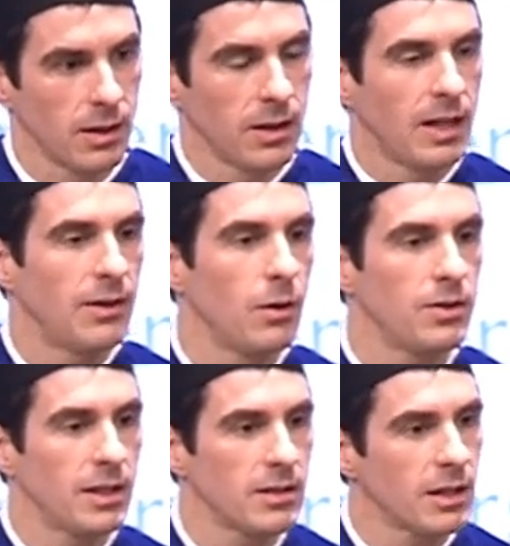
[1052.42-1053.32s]
and those
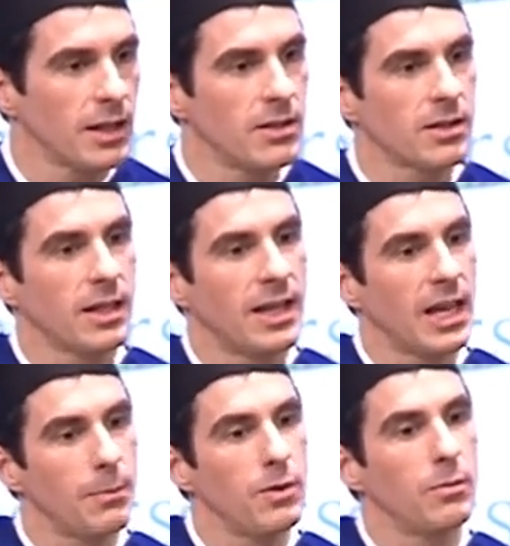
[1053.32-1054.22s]
insights can
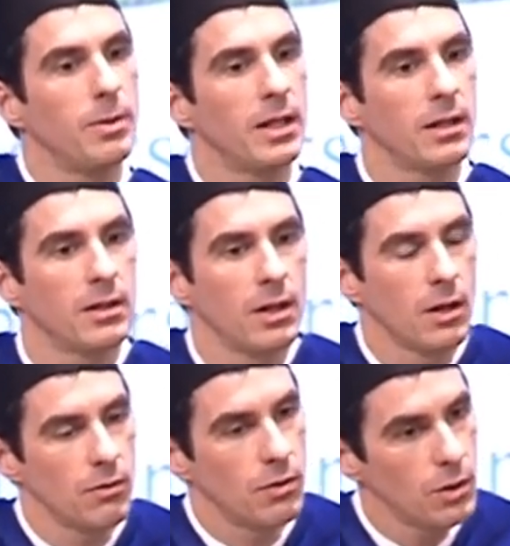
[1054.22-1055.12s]
help you build
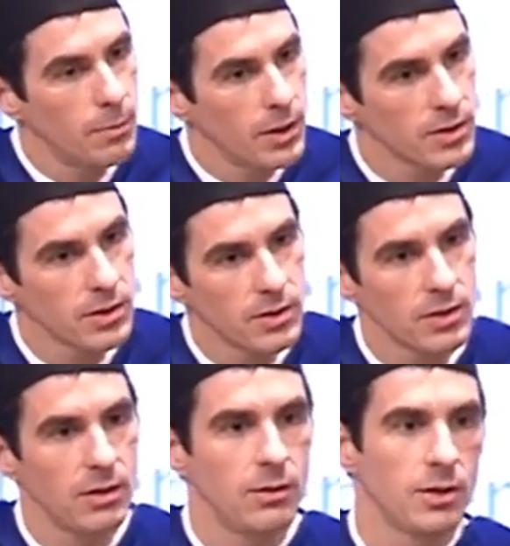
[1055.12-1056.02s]
robust
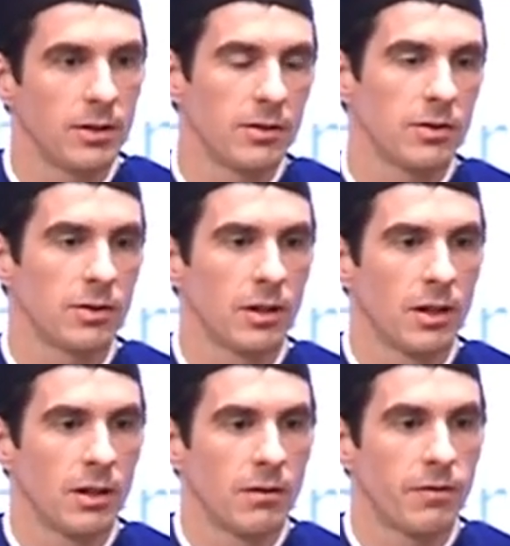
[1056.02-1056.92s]
solutions
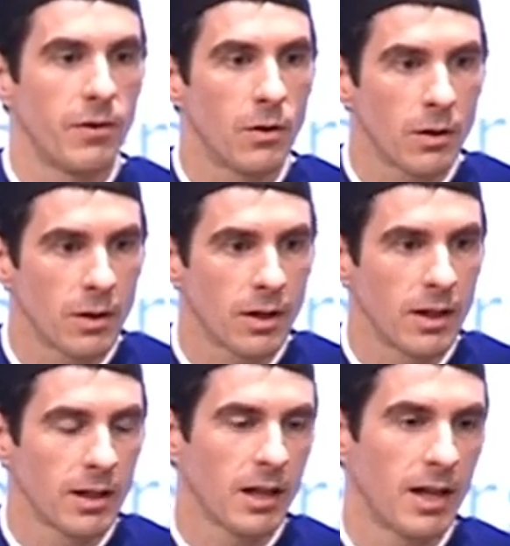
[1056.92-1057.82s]
for
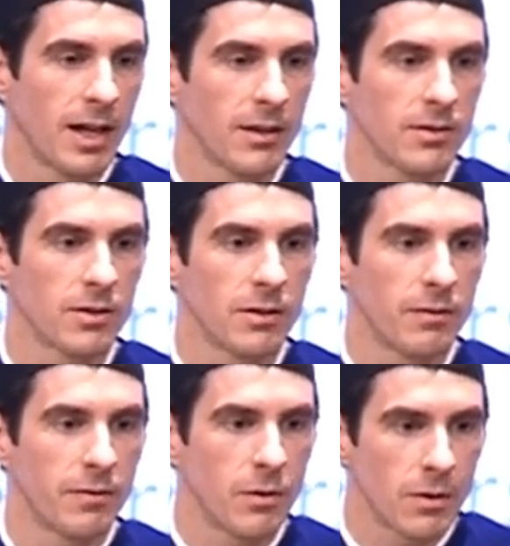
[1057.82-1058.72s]
clients,
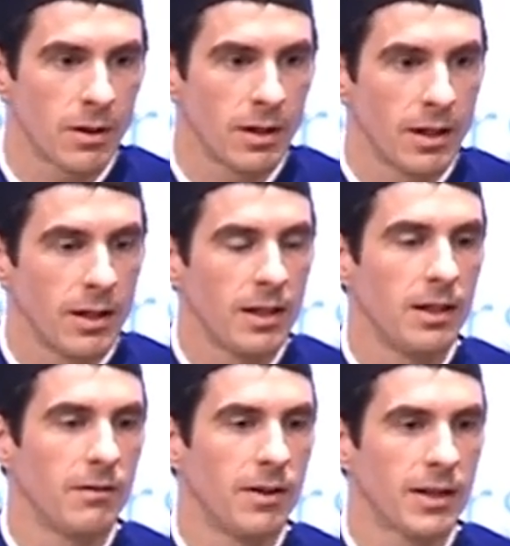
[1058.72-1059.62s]
for
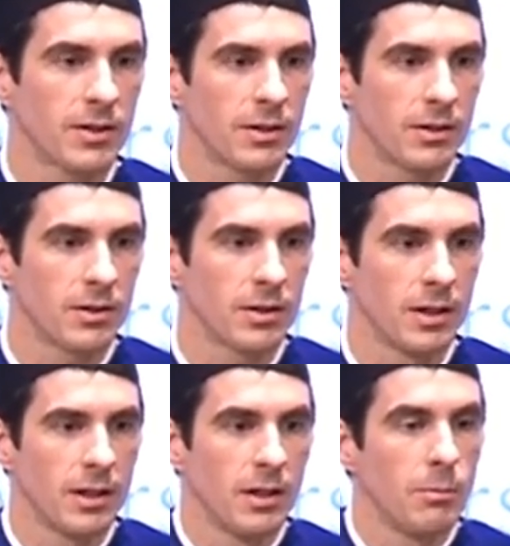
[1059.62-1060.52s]
investors,
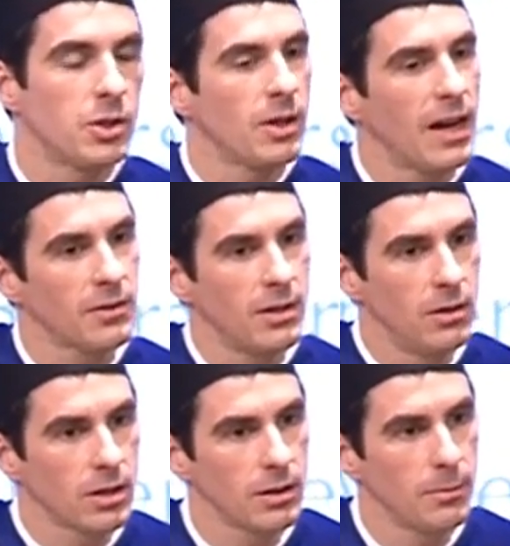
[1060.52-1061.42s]
but you have to
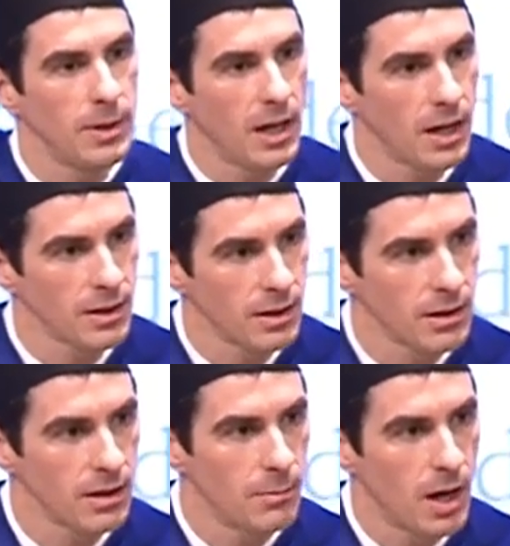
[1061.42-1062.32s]
look beyond
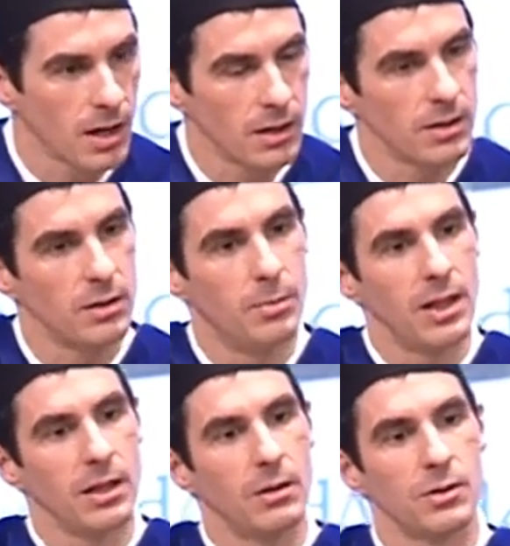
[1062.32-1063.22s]
the model to
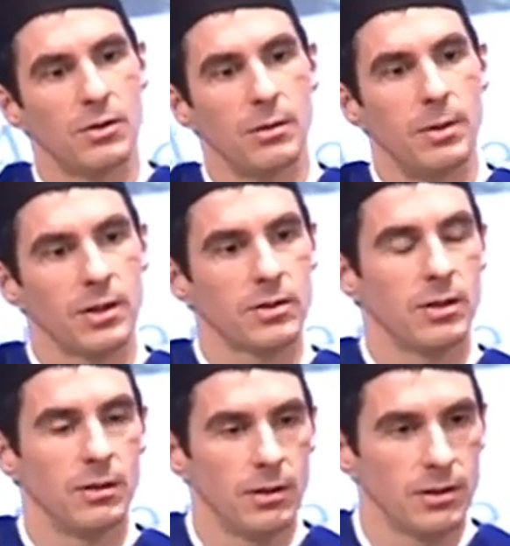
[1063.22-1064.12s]
build those robust
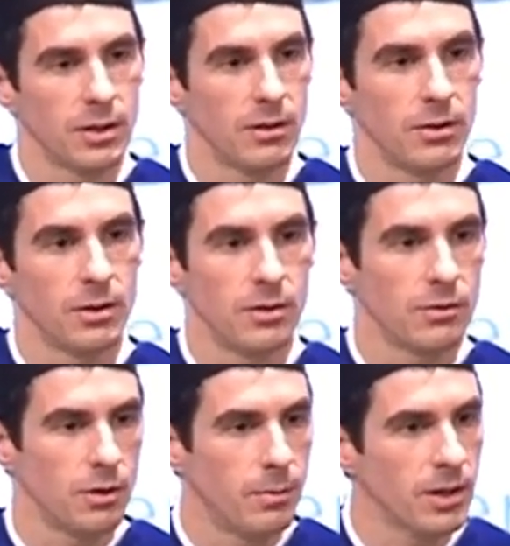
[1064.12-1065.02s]
solutions.
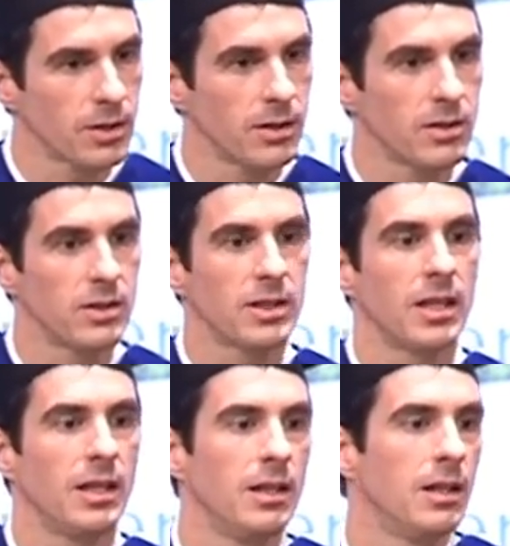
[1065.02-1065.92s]
Robustness is
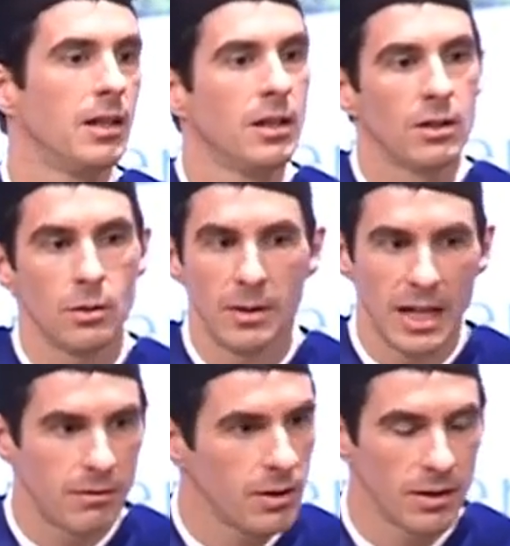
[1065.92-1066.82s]
key to
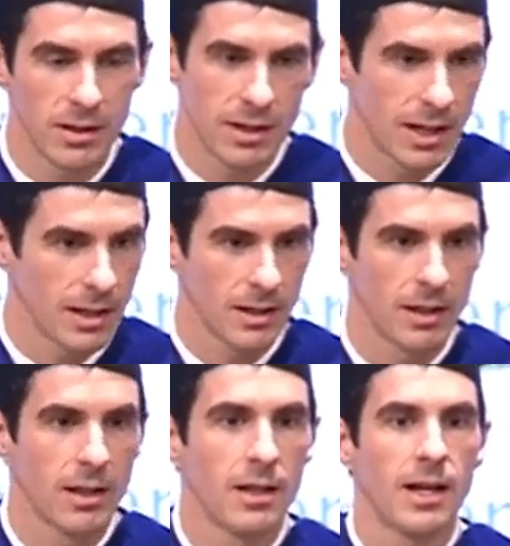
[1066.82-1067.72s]
whenever you're designing
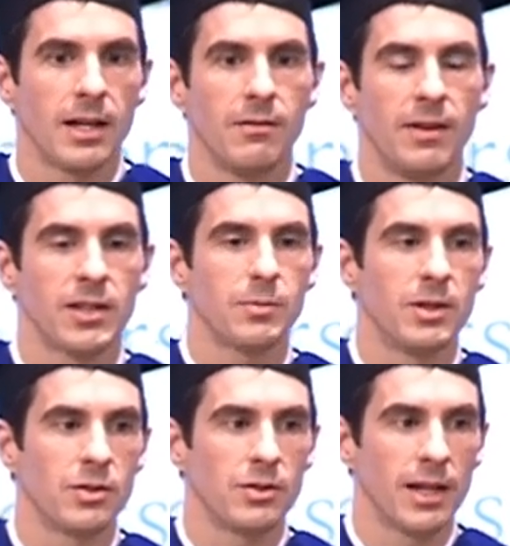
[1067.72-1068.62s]
an investment
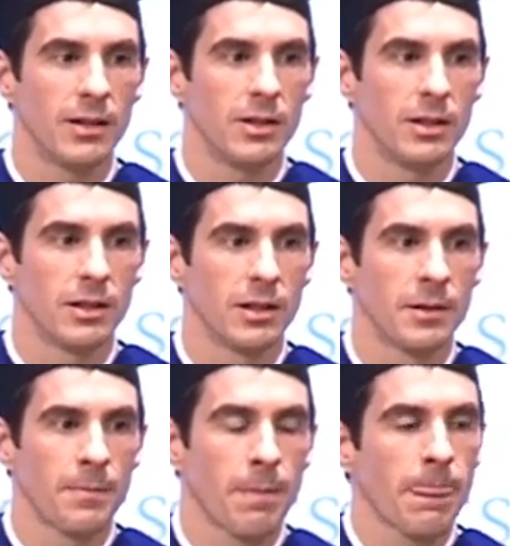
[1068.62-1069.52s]
strategy.
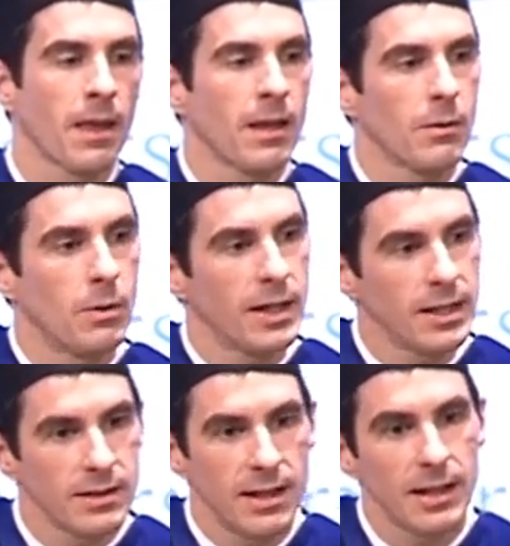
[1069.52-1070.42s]
Why
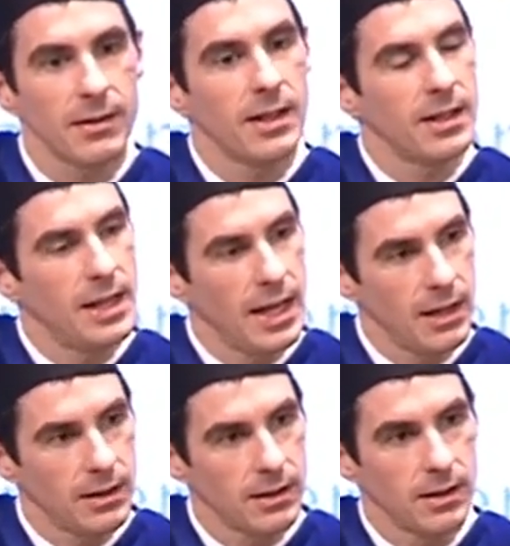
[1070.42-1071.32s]
is that?
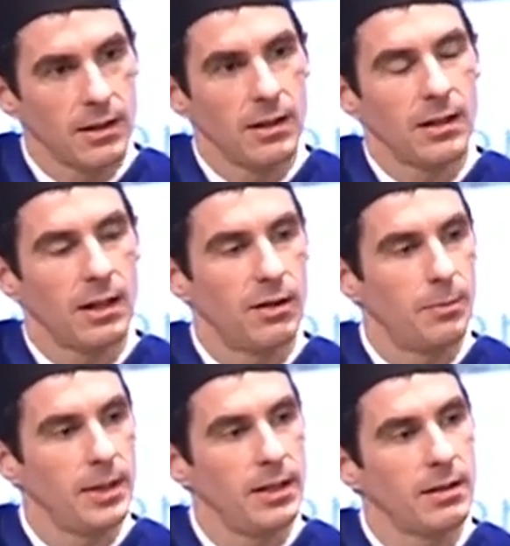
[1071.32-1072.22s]
Again, I'll
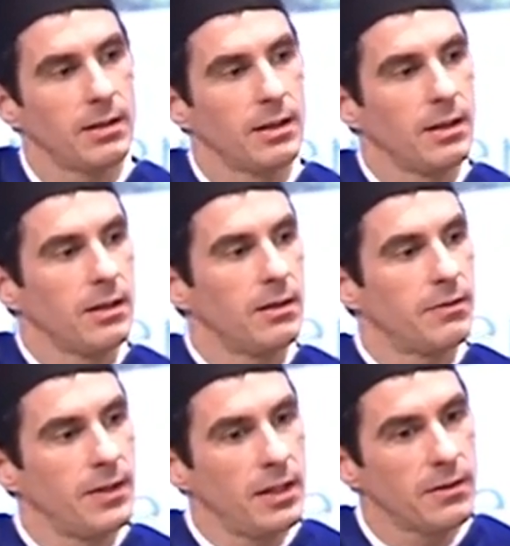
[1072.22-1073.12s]
repeat, the
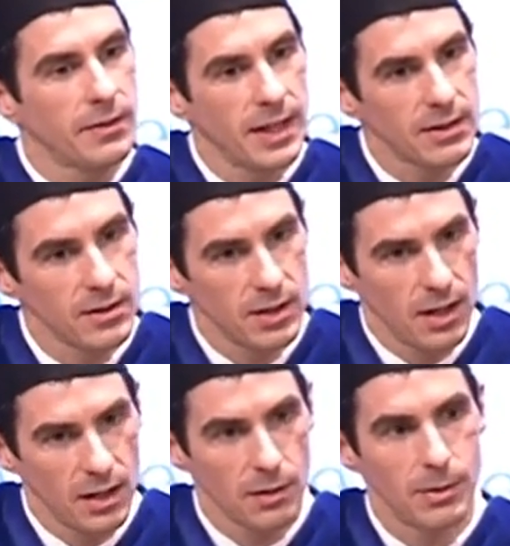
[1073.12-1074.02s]
field of finance is an
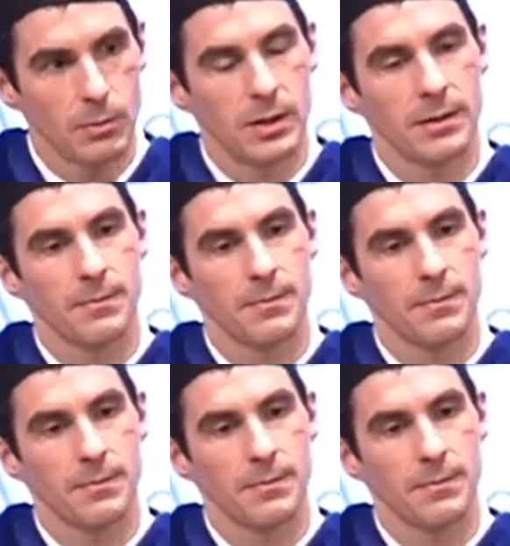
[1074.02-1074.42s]
honorable one.